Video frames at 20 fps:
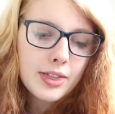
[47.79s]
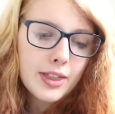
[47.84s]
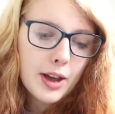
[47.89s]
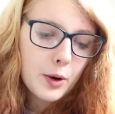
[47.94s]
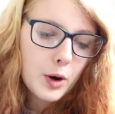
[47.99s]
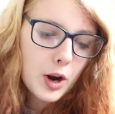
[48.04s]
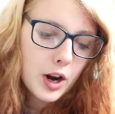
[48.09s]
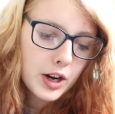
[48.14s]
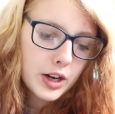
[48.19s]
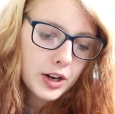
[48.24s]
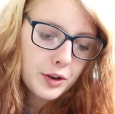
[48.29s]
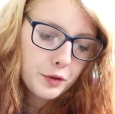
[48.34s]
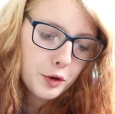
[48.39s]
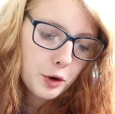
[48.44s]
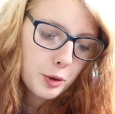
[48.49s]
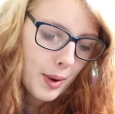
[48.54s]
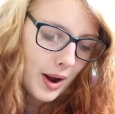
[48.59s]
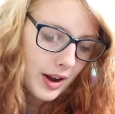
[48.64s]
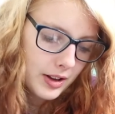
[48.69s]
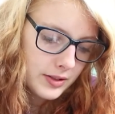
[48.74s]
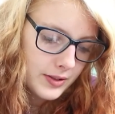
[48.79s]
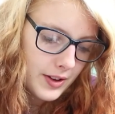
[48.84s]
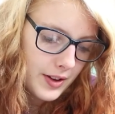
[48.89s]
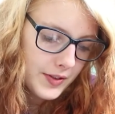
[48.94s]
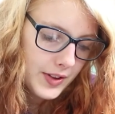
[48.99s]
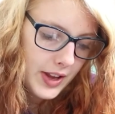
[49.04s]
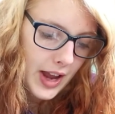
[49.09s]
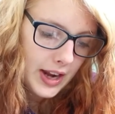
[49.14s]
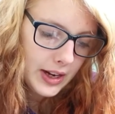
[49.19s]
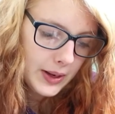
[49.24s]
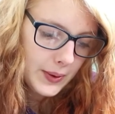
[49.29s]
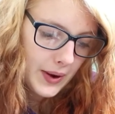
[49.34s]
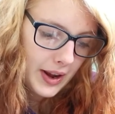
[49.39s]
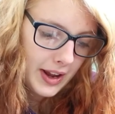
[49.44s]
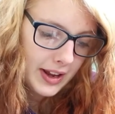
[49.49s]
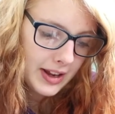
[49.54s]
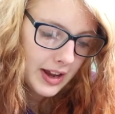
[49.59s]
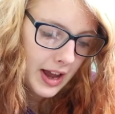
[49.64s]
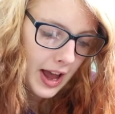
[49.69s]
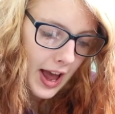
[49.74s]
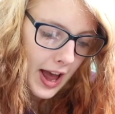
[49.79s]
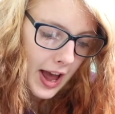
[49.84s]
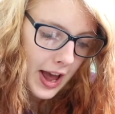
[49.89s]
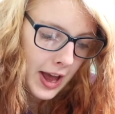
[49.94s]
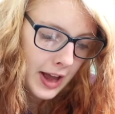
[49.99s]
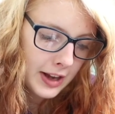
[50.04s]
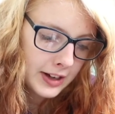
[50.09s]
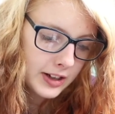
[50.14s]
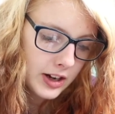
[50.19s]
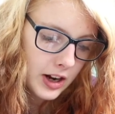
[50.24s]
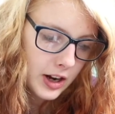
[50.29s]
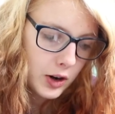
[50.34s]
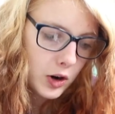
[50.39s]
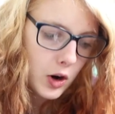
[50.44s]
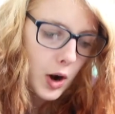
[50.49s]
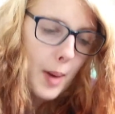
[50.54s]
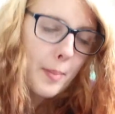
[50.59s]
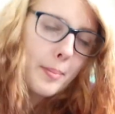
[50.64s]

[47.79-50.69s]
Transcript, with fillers: They were only £4.50 anyway, and I got